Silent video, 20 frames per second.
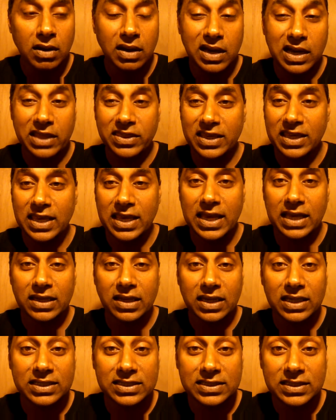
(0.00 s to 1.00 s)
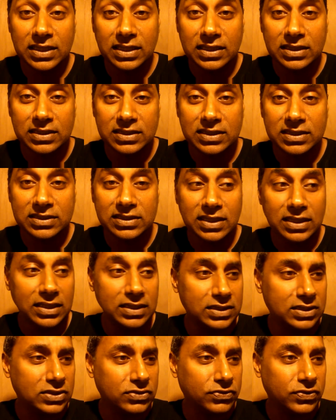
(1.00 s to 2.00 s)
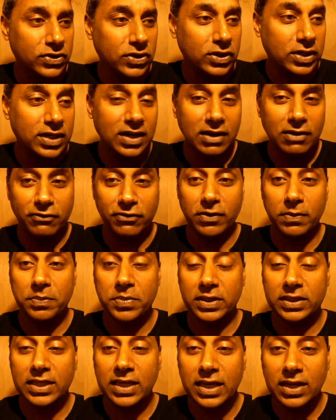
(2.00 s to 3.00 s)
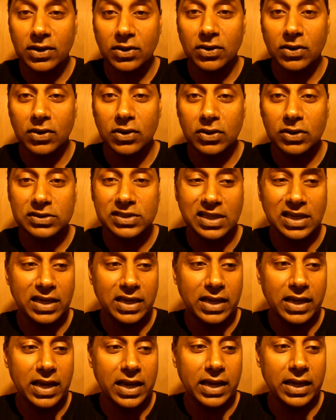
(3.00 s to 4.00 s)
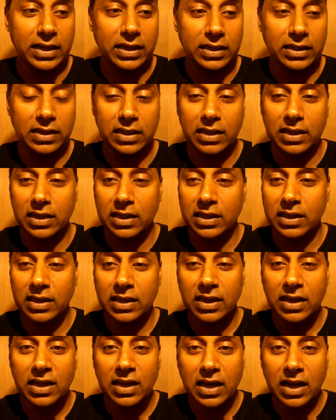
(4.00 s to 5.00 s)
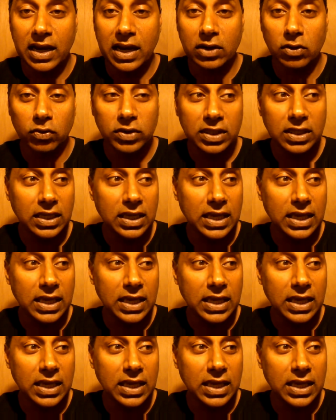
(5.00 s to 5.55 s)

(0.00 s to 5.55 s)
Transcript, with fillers: I think he had like seeds, seeds for for potatoes, and uh, I don't think